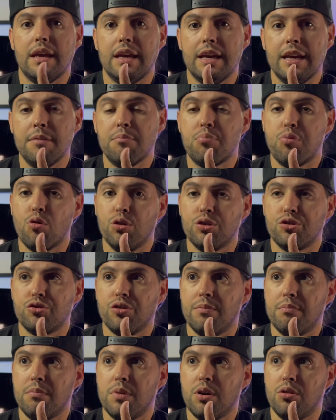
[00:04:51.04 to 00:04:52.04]
in
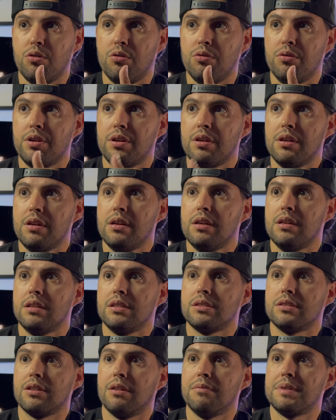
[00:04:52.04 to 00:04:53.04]
portrait mode.
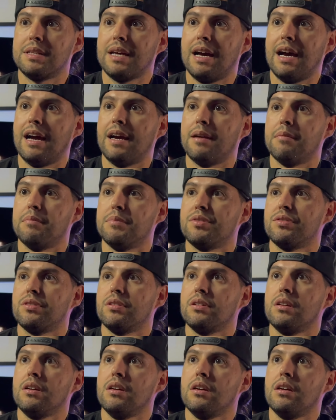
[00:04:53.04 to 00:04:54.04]
Sometimes
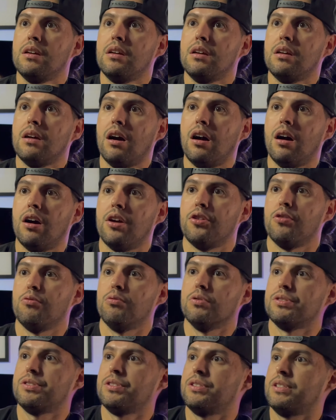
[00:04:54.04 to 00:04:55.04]
you
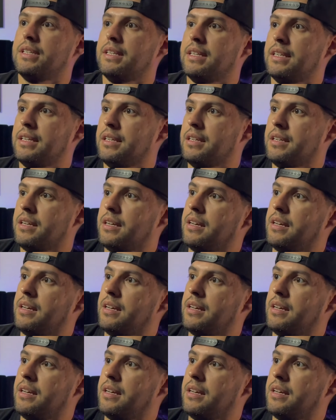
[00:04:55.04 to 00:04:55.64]
will see